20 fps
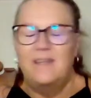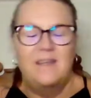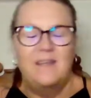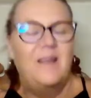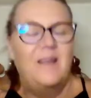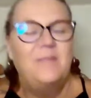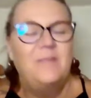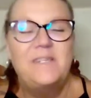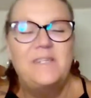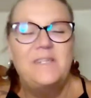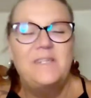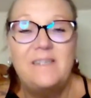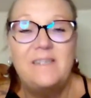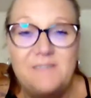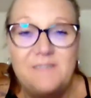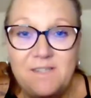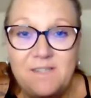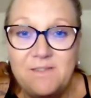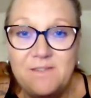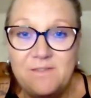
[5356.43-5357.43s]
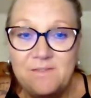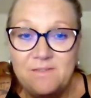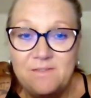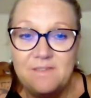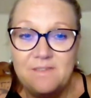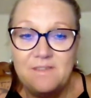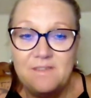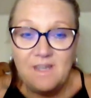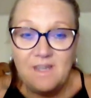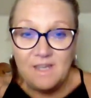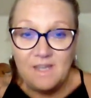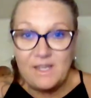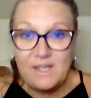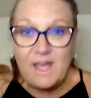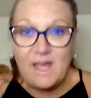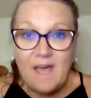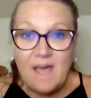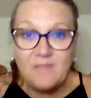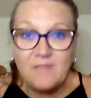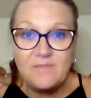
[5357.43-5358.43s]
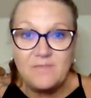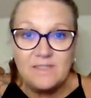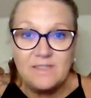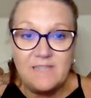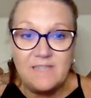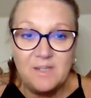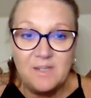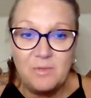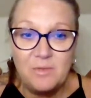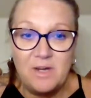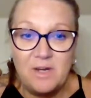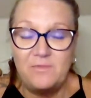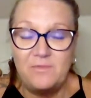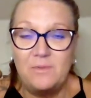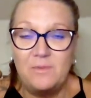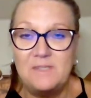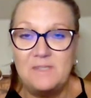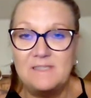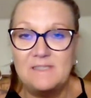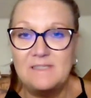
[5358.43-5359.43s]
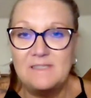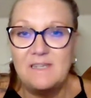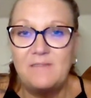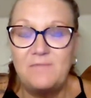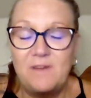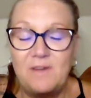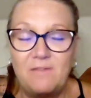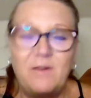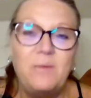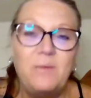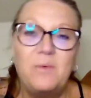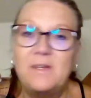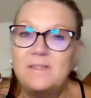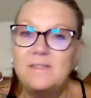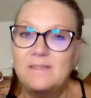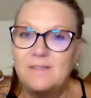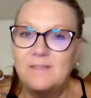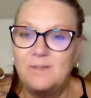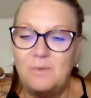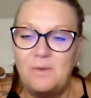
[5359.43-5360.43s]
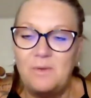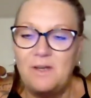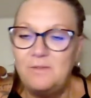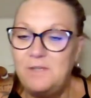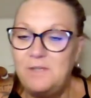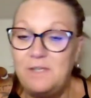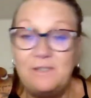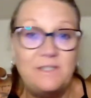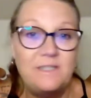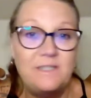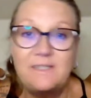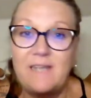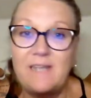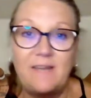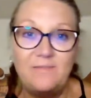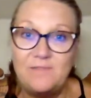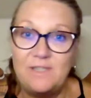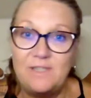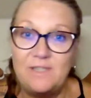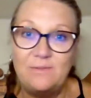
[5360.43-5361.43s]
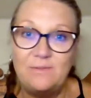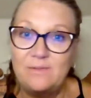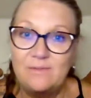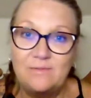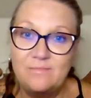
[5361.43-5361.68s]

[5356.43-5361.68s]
I'm telling you, you have to take a break from this stuff every once in a while. You just have to.